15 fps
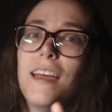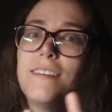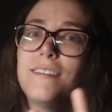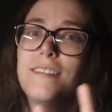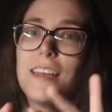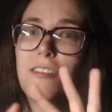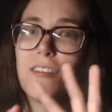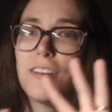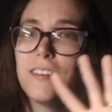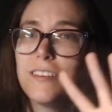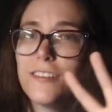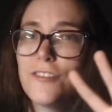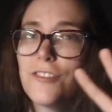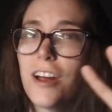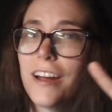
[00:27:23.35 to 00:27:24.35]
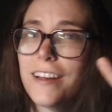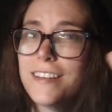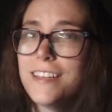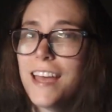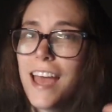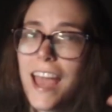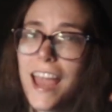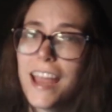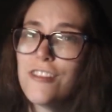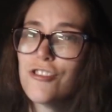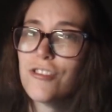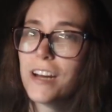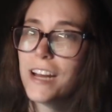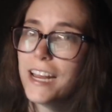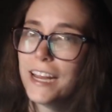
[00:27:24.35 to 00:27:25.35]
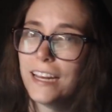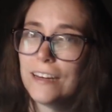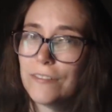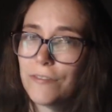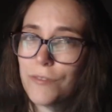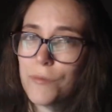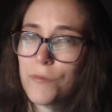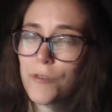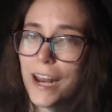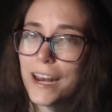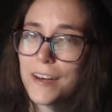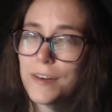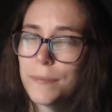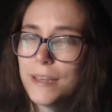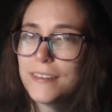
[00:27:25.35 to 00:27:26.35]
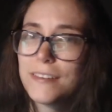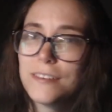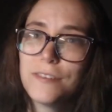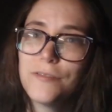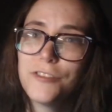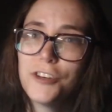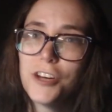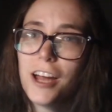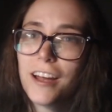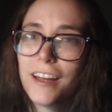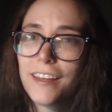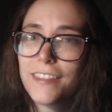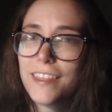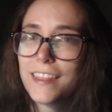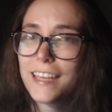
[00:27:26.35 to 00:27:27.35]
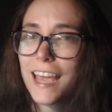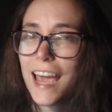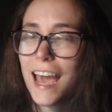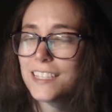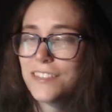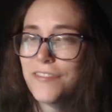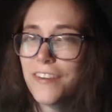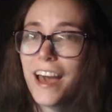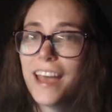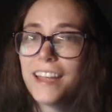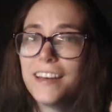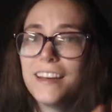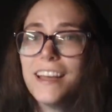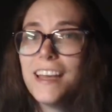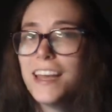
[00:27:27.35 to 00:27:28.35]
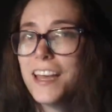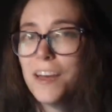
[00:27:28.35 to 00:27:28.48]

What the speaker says: is they construct a train from random pieces of junk that the cats find